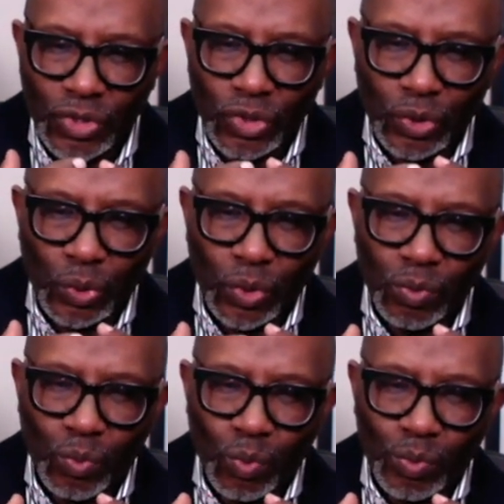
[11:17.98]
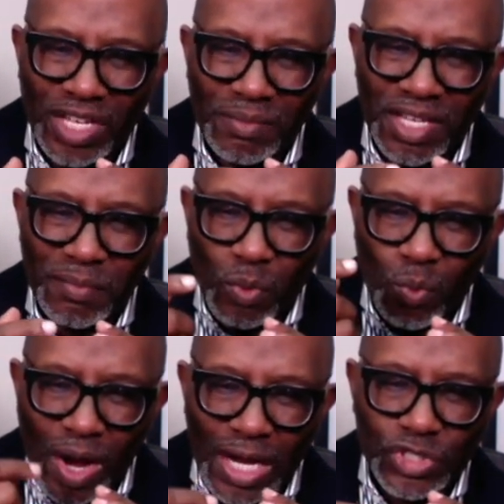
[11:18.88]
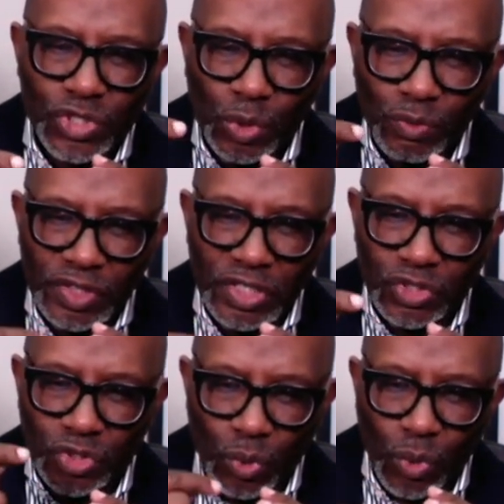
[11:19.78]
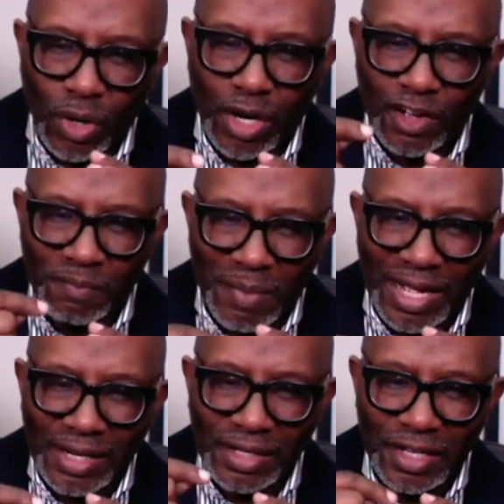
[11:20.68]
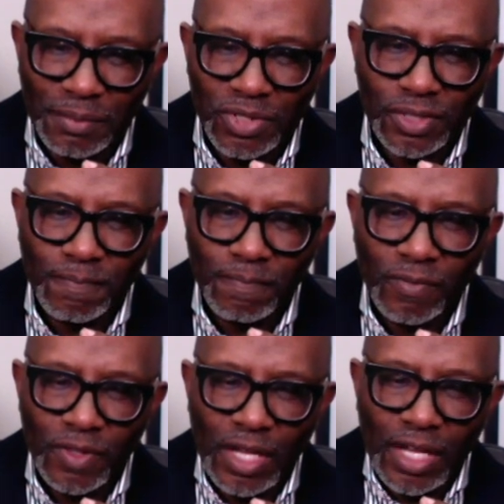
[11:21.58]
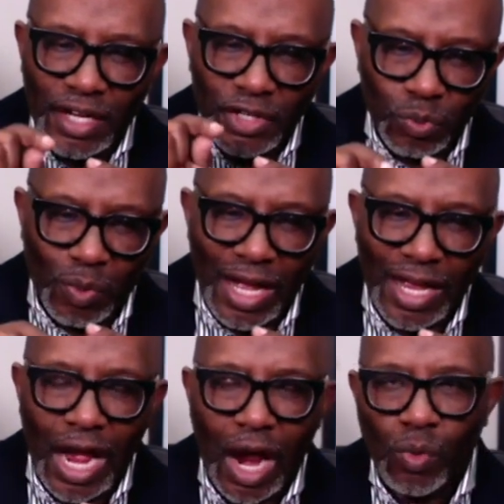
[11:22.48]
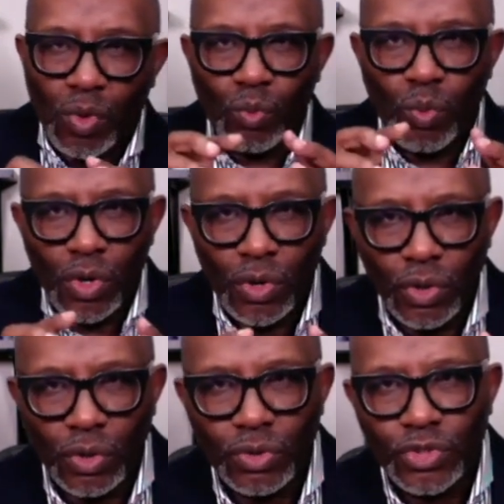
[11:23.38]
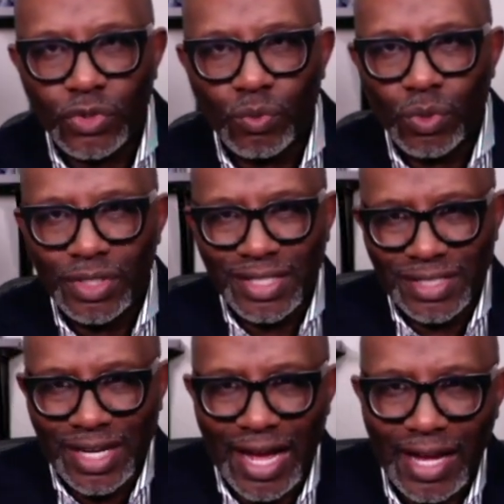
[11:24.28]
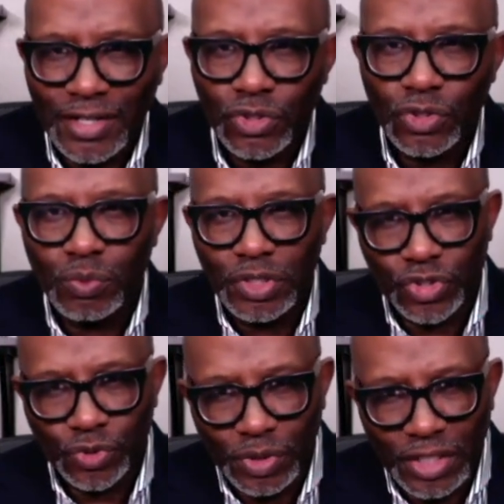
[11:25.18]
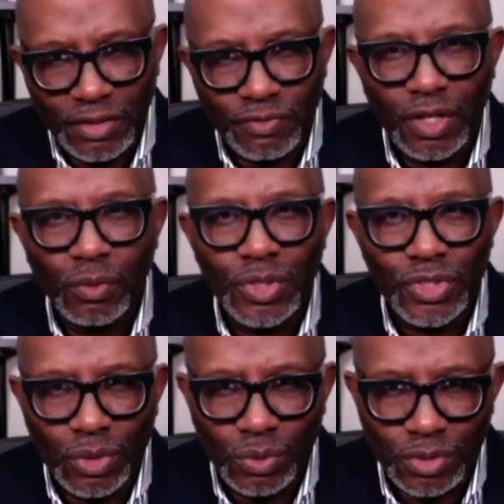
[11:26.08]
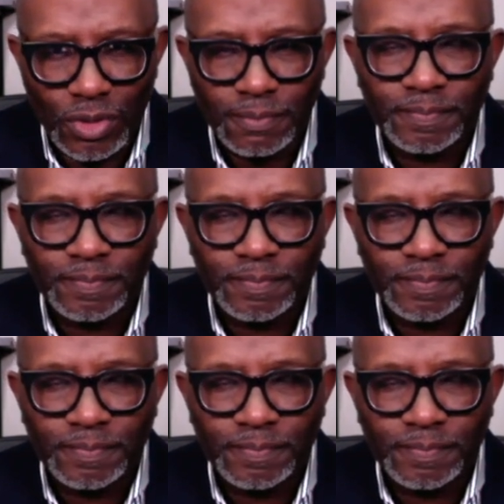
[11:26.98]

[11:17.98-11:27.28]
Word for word: Lord, keep keep a watch over the door of my lips. Here's why our words were designed to retrieve a result.